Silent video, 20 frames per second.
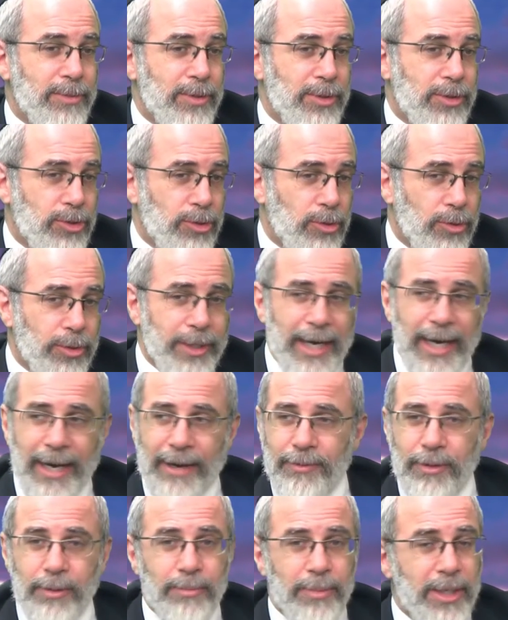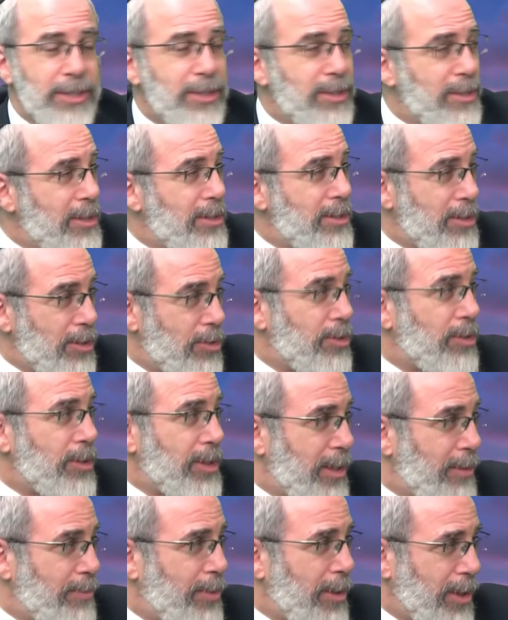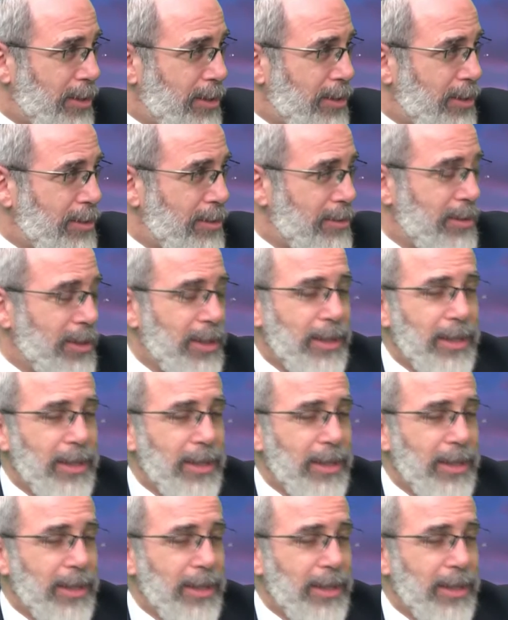sold half the business. He took in a partner.